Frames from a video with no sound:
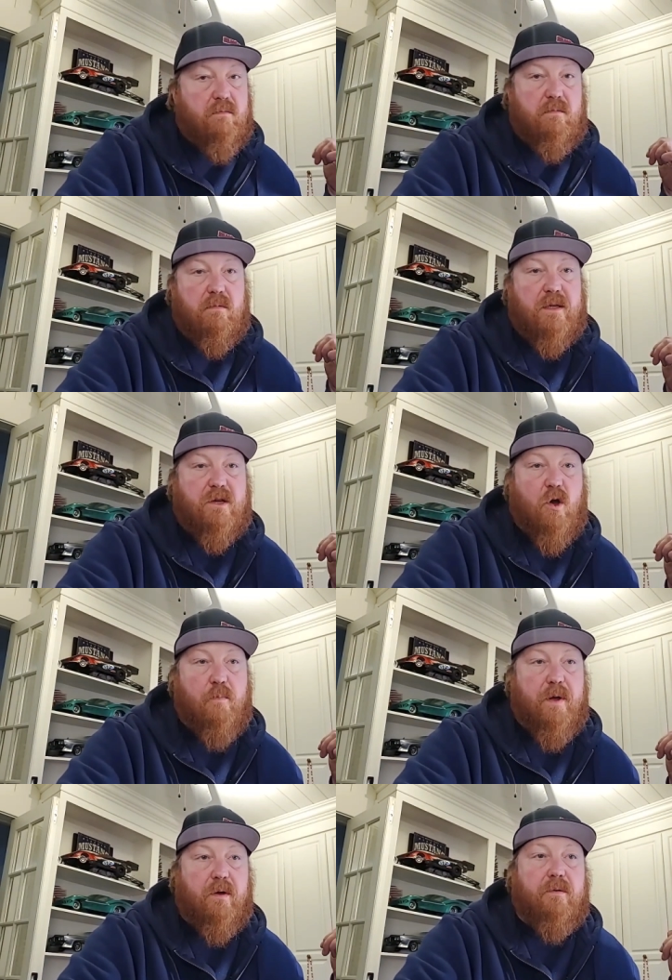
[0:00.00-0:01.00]
Let's go
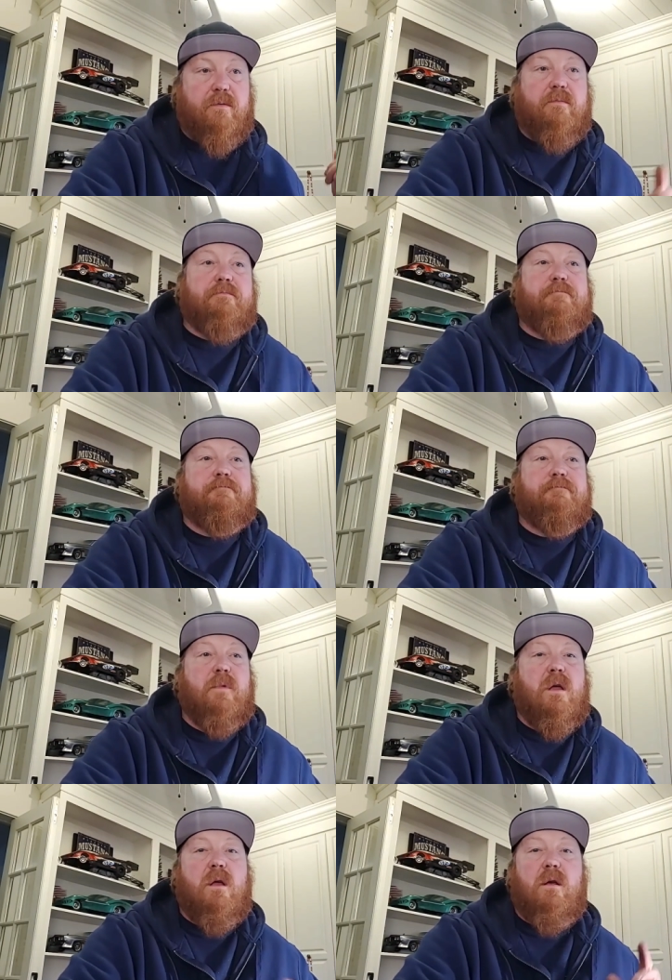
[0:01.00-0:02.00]
build.
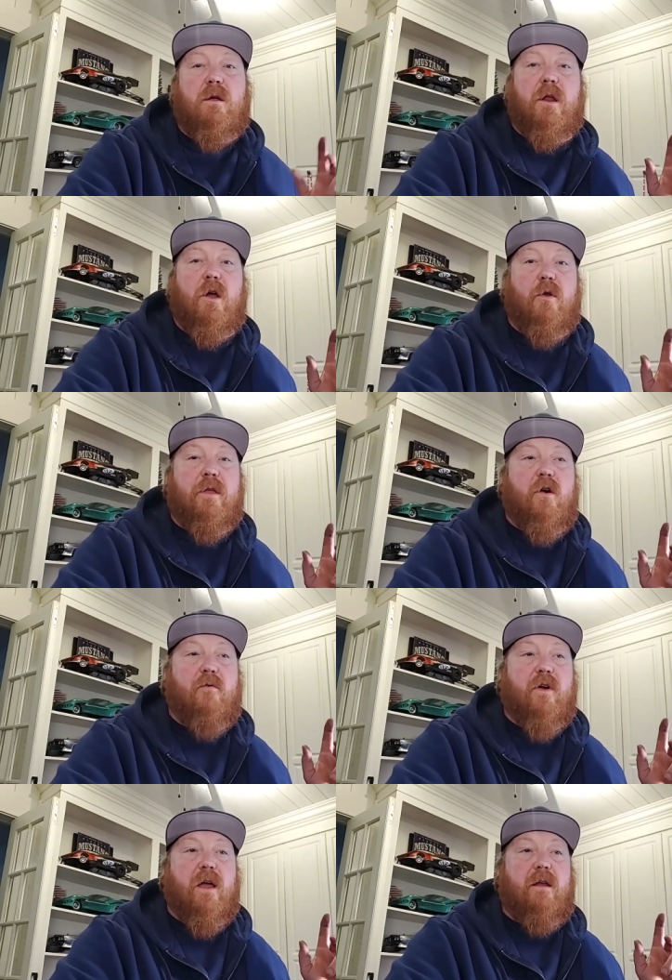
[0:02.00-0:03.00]
Gonna go to the
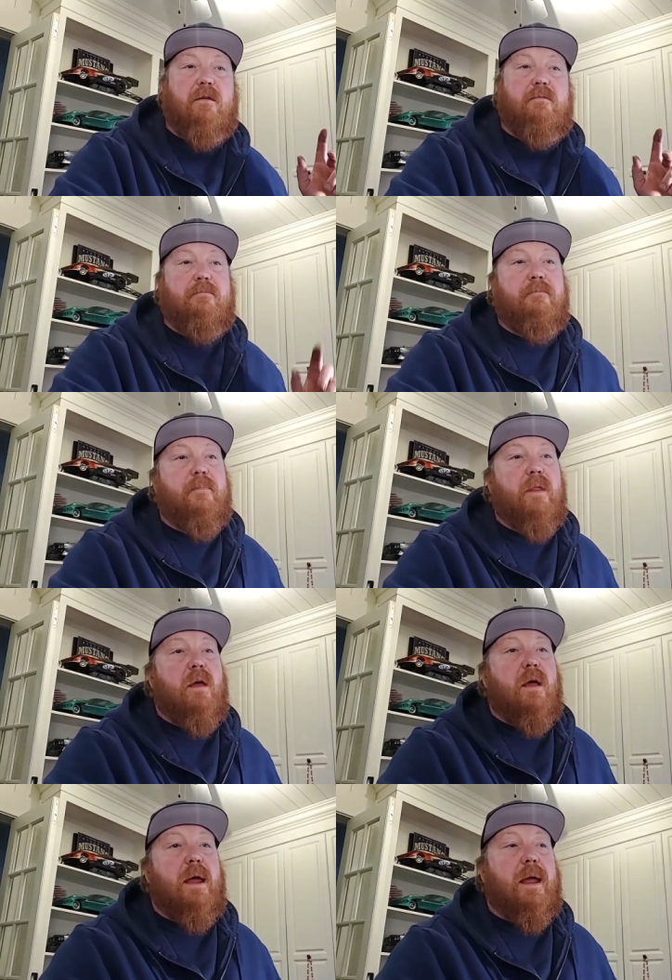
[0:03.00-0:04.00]
overhead,
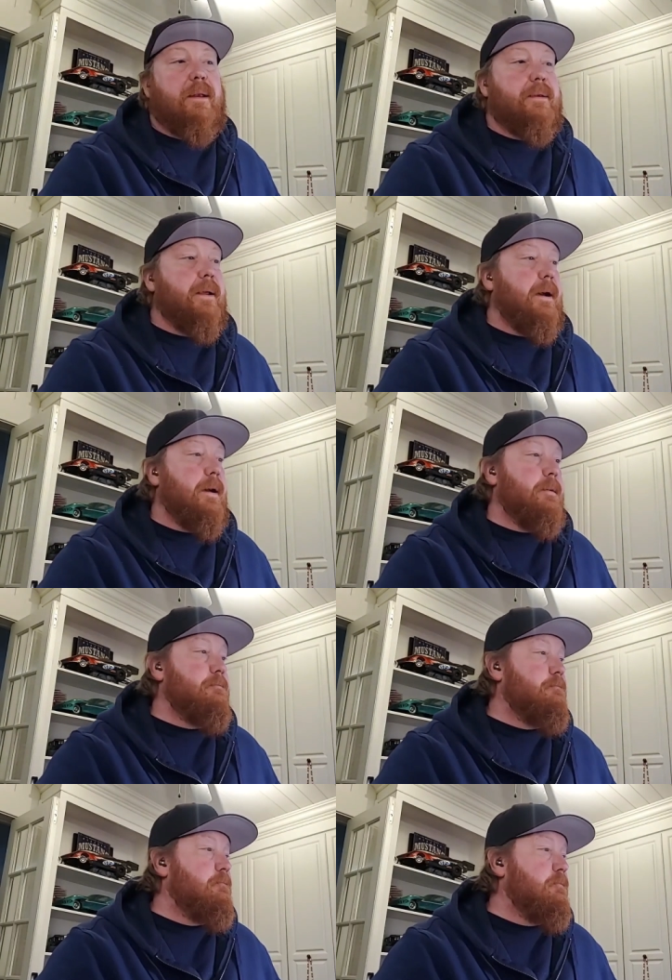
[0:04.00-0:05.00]
and
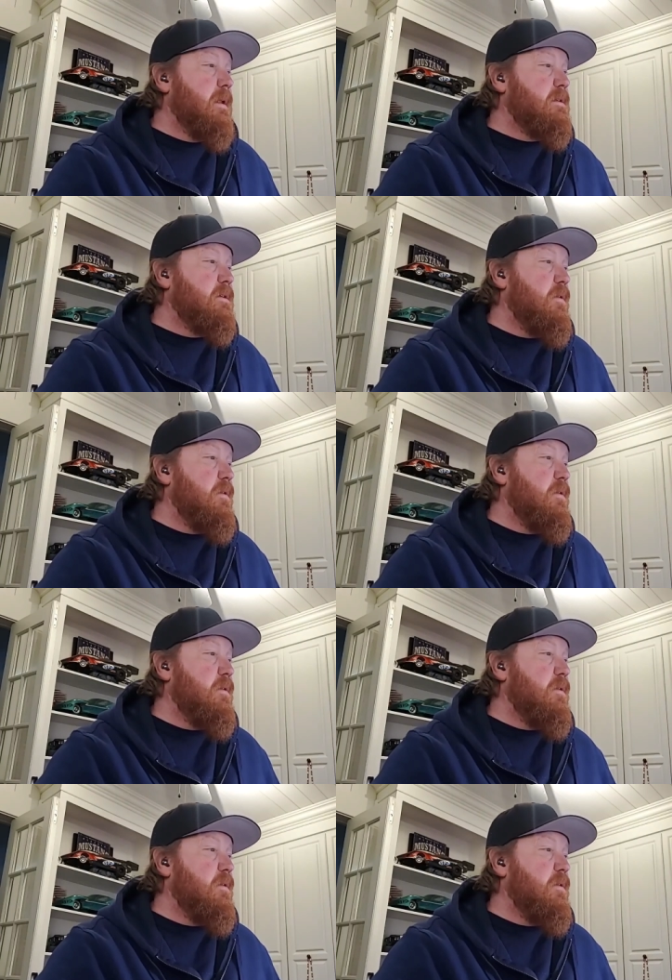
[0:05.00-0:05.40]
let's do